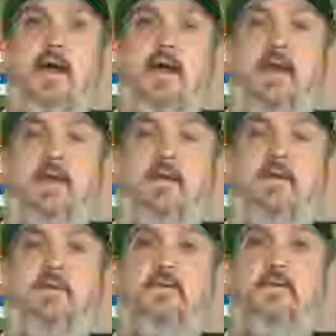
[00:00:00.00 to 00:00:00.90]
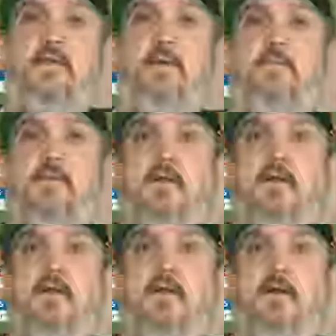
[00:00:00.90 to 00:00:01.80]
and
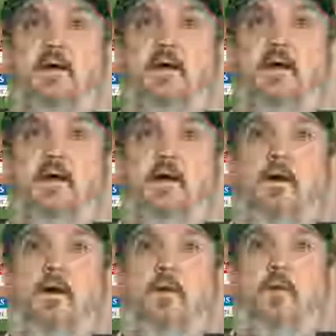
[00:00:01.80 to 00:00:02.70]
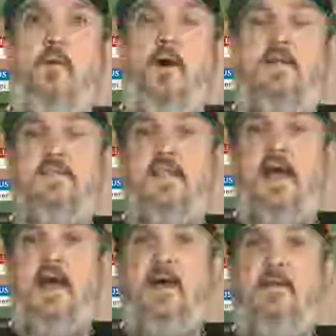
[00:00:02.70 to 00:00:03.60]
typically watch
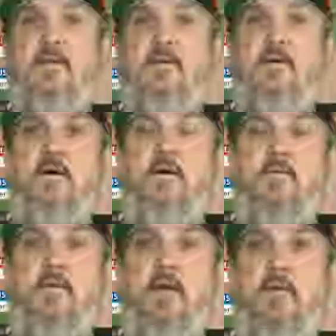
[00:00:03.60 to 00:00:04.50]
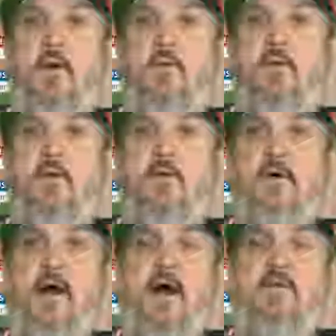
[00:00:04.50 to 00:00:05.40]
that on my Roku,
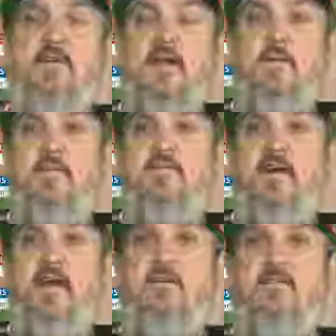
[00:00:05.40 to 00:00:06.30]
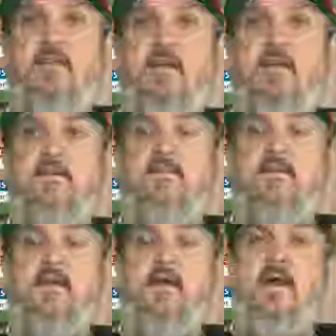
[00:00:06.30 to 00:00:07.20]
or I have a couple Fire Sticks.
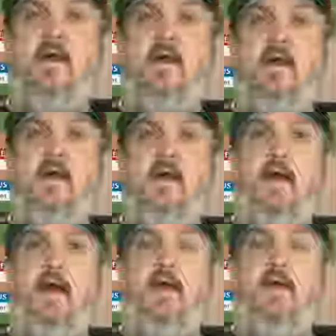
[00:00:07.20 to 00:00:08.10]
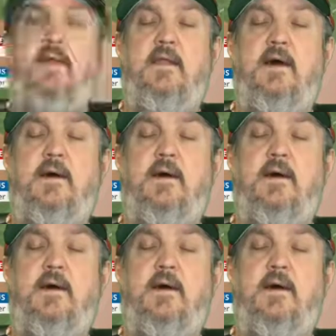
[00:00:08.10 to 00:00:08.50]
And